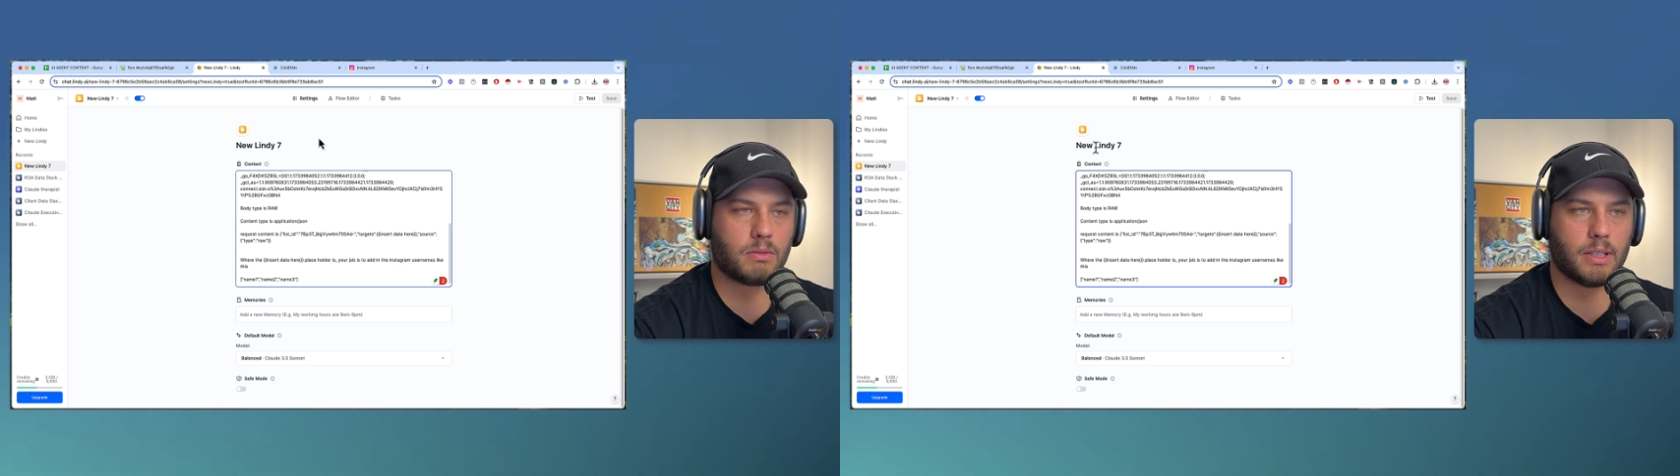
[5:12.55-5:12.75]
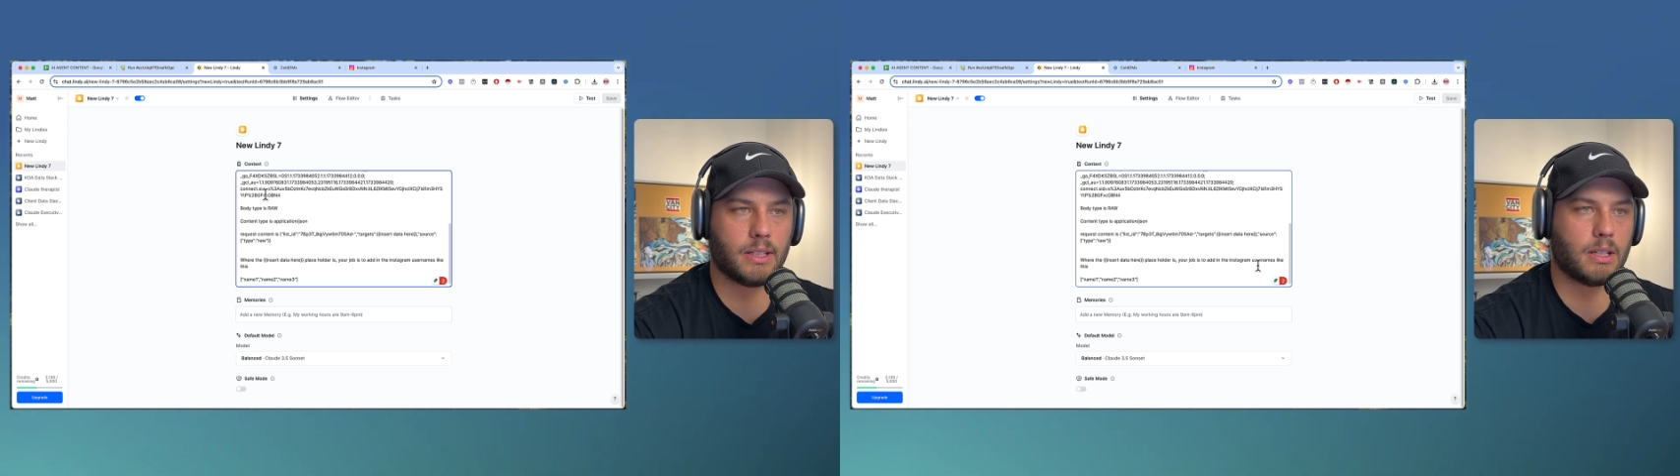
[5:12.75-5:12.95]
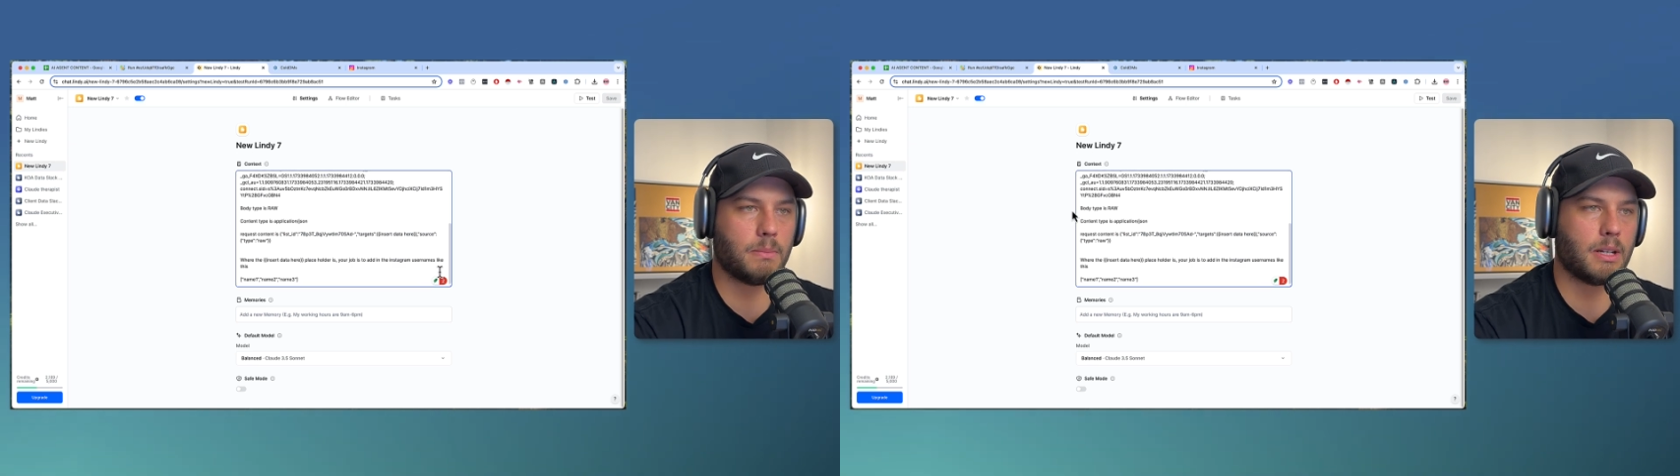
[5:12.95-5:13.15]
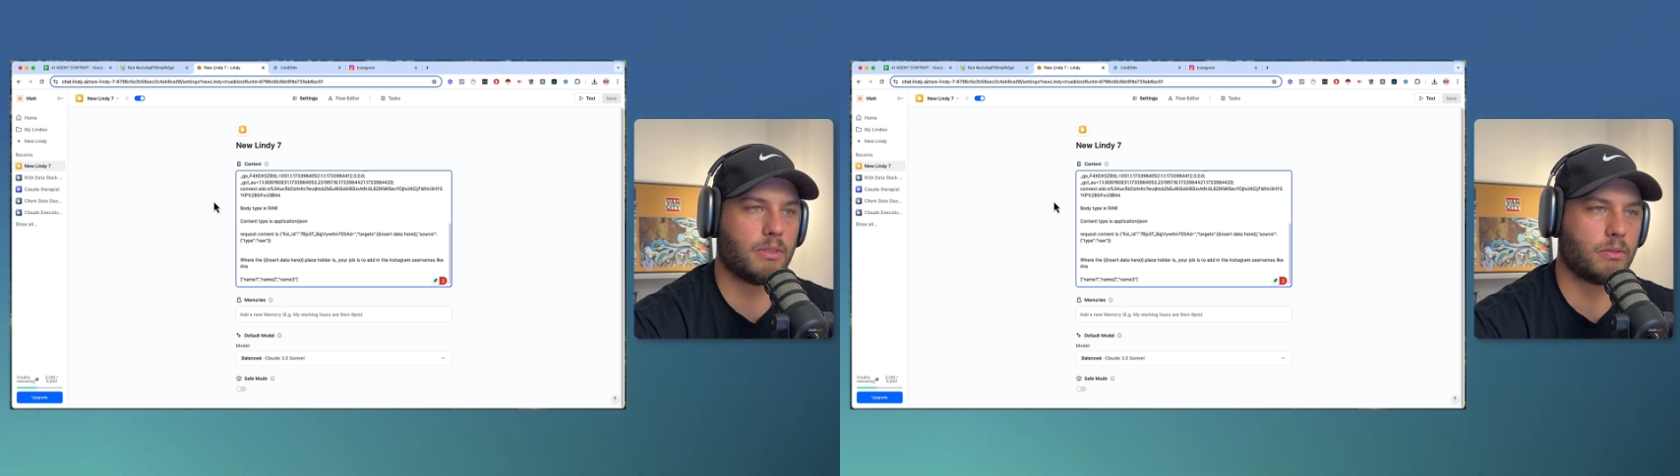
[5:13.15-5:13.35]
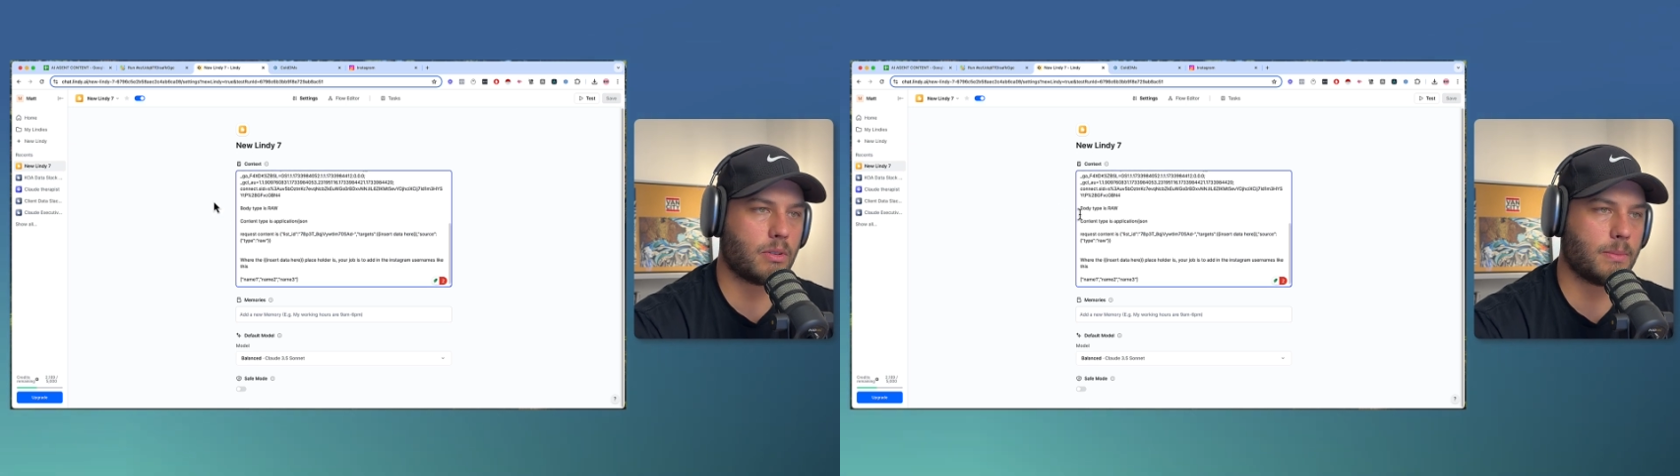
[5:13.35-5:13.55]
really going to
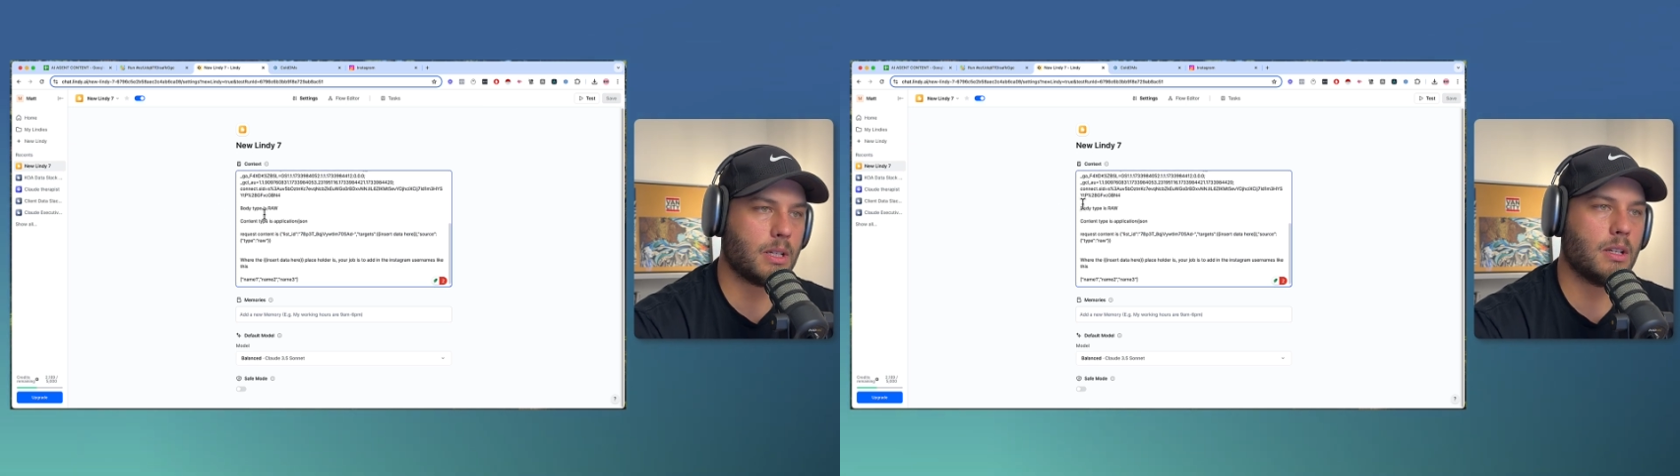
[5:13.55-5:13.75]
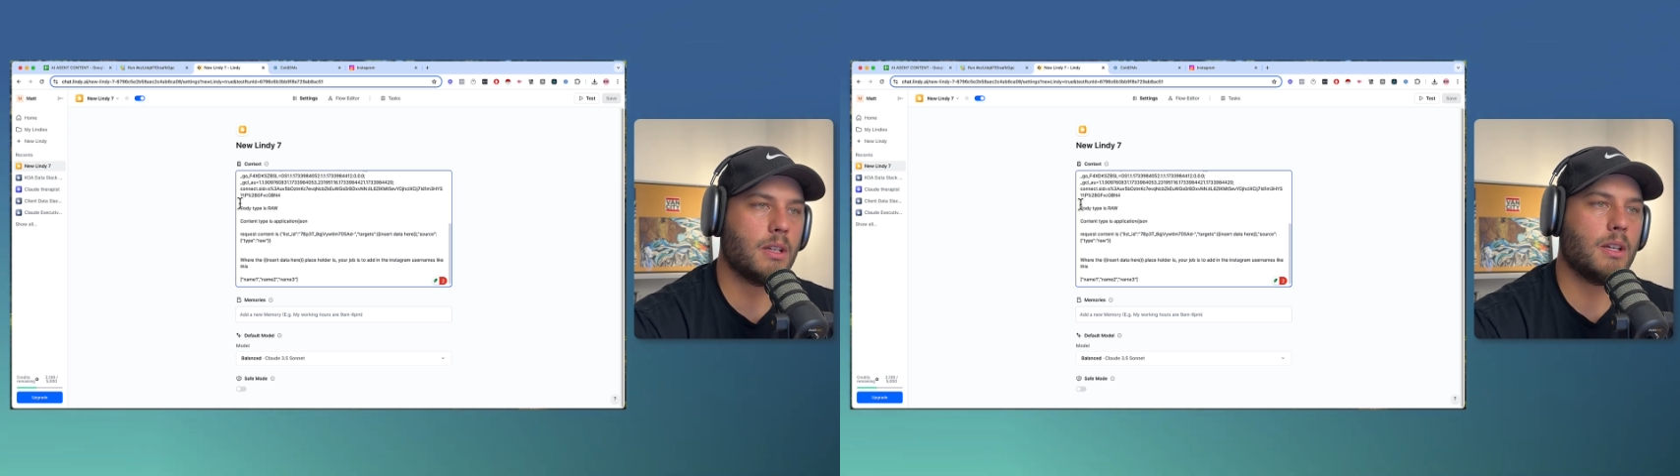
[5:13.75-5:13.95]
benefit from it.